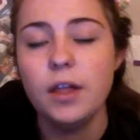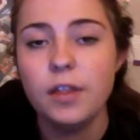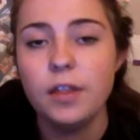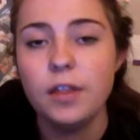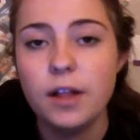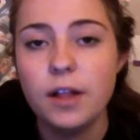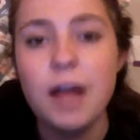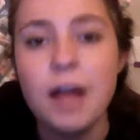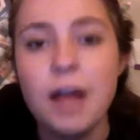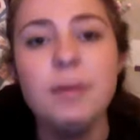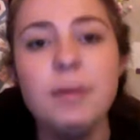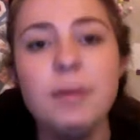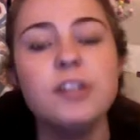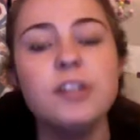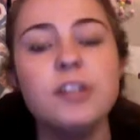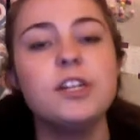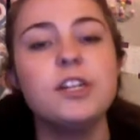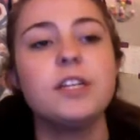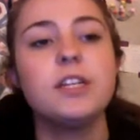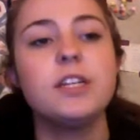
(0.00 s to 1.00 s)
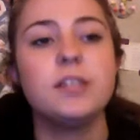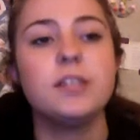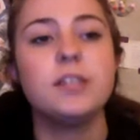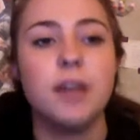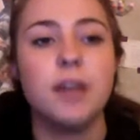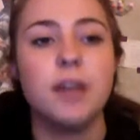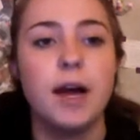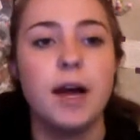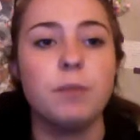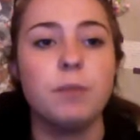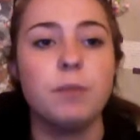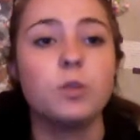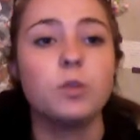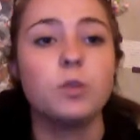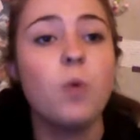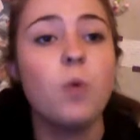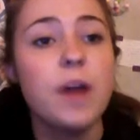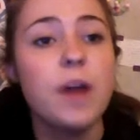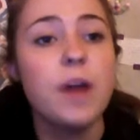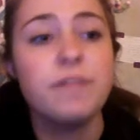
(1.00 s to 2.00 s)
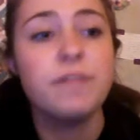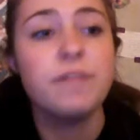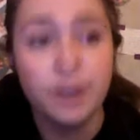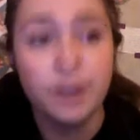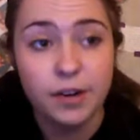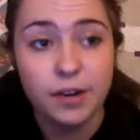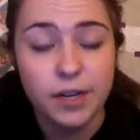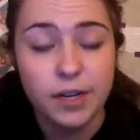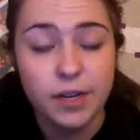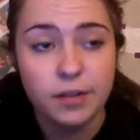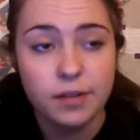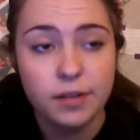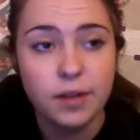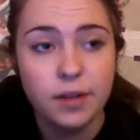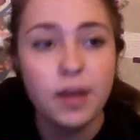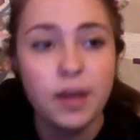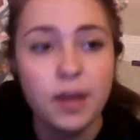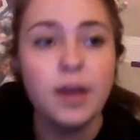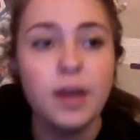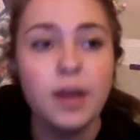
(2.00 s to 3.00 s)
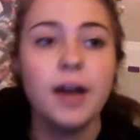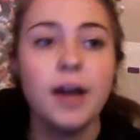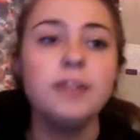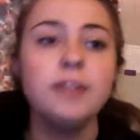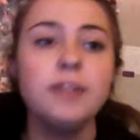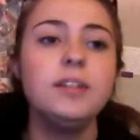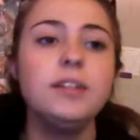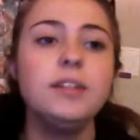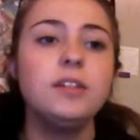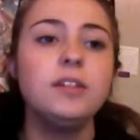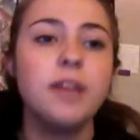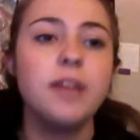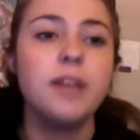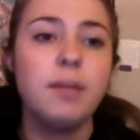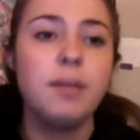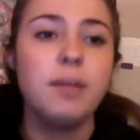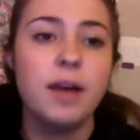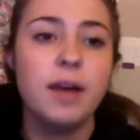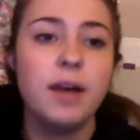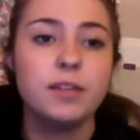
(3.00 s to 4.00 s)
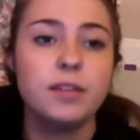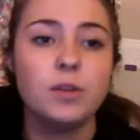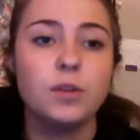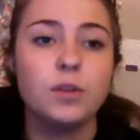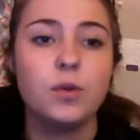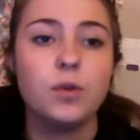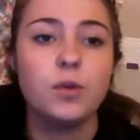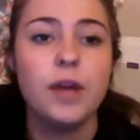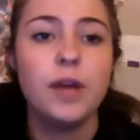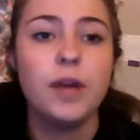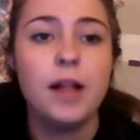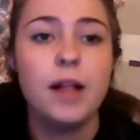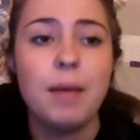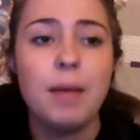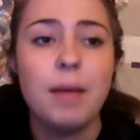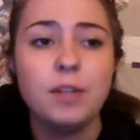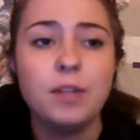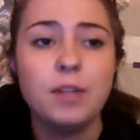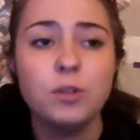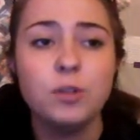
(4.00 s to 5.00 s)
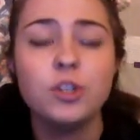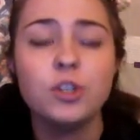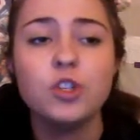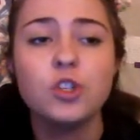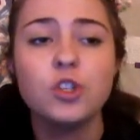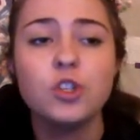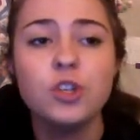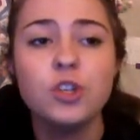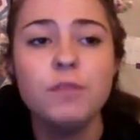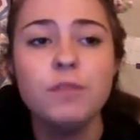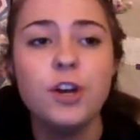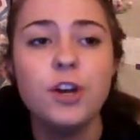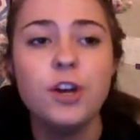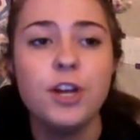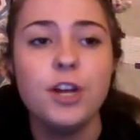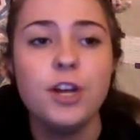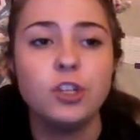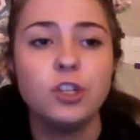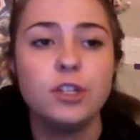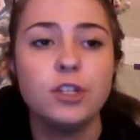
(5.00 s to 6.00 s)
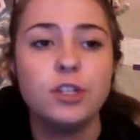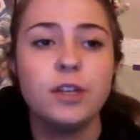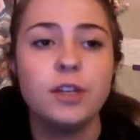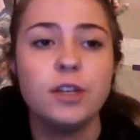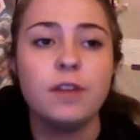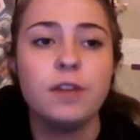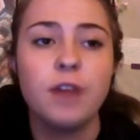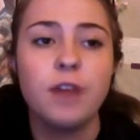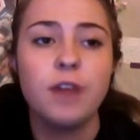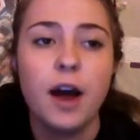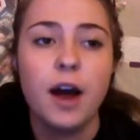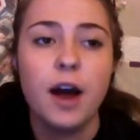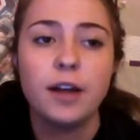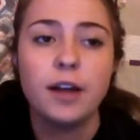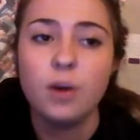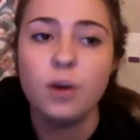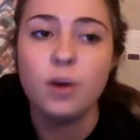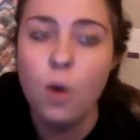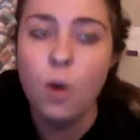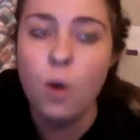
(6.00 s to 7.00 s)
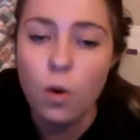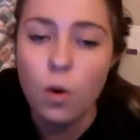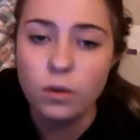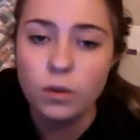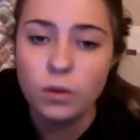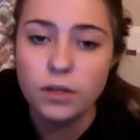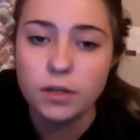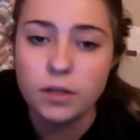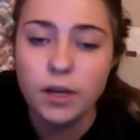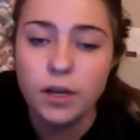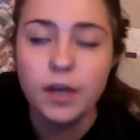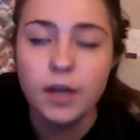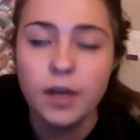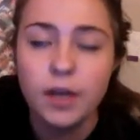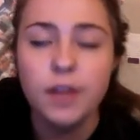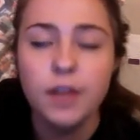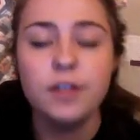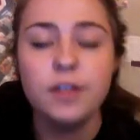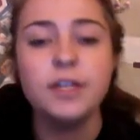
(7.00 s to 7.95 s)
The climate during this time was quite varied. Continental landmasses create climates with extreme variations of hot and cold. The